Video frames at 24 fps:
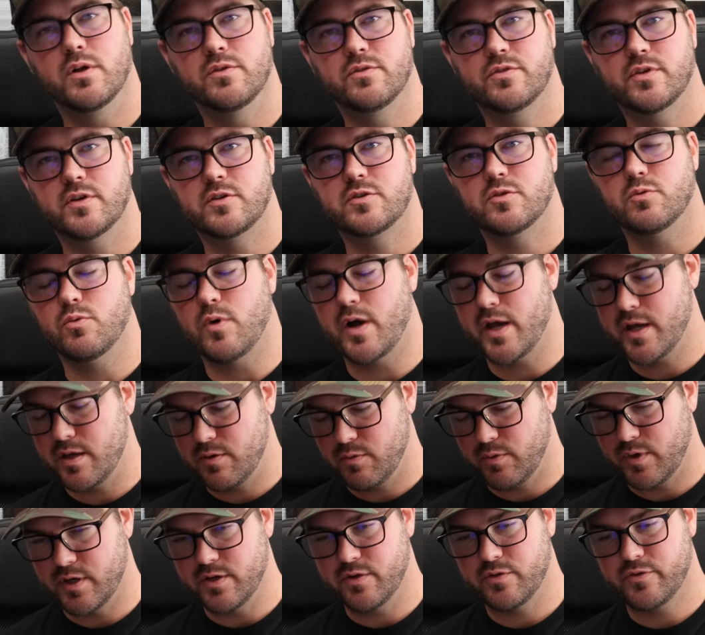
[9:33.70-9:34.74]
one set to
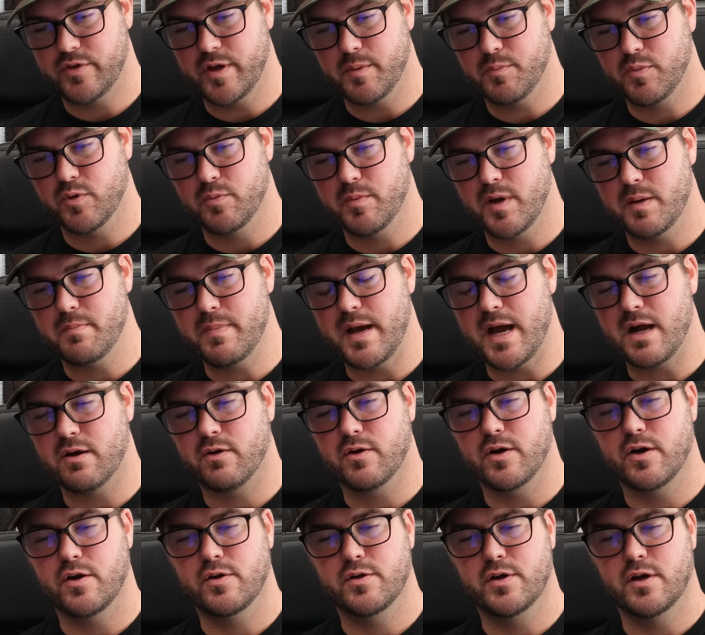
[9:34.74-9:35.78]
white where I just sampled my
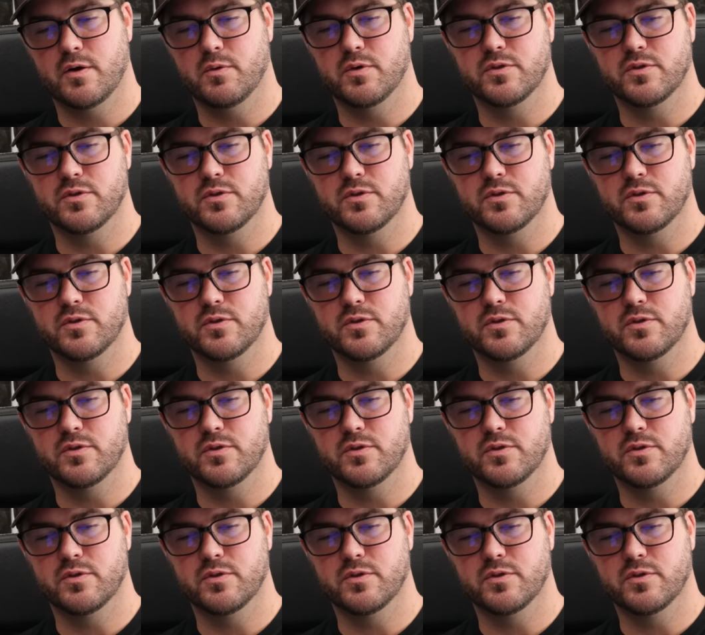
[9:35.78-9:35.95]
background.